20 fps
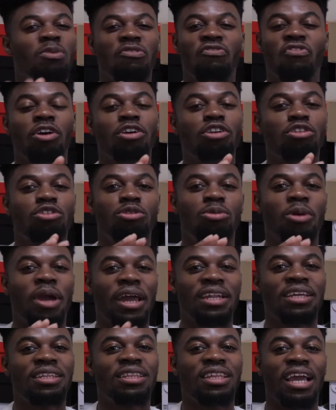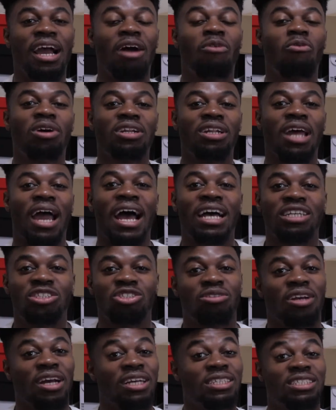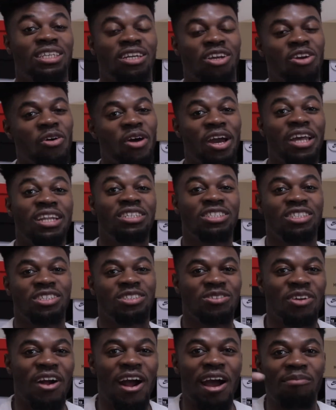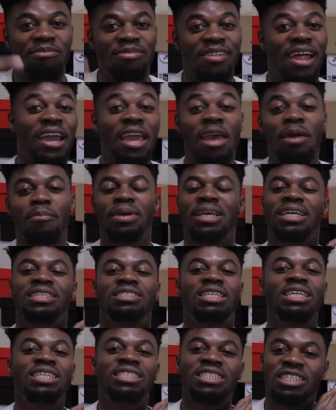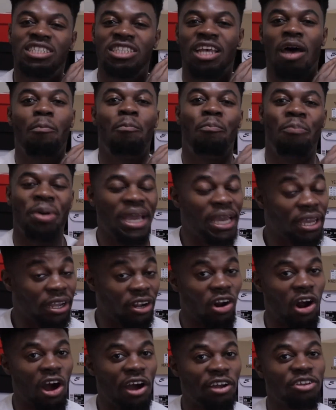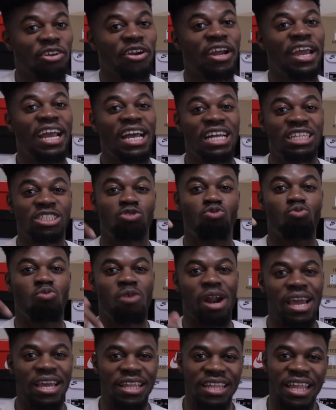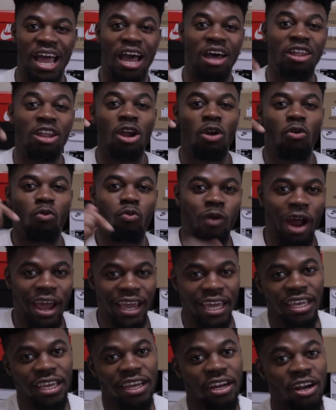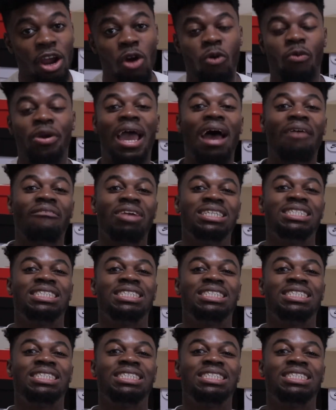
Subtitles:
before you do anything, I want to ask you guys to go ahead and subscribe, like, because this is a banger on your hands right now, right here. We have a